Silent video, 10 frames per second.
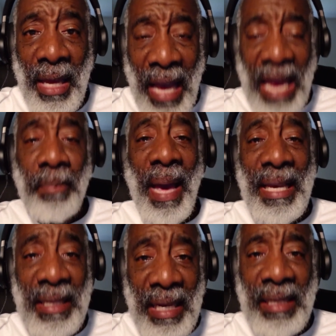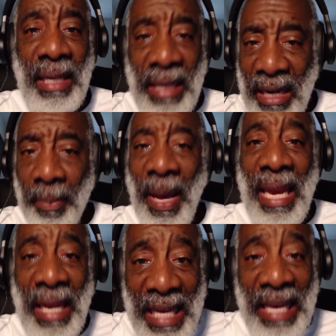It makes sense to get up
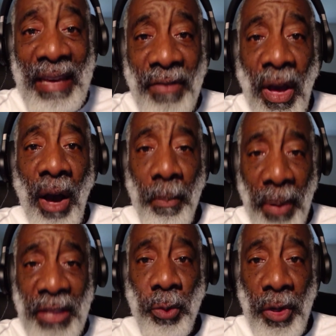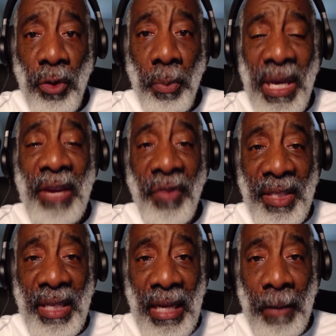and leave a place where you're being
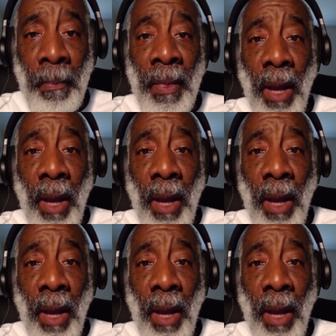physically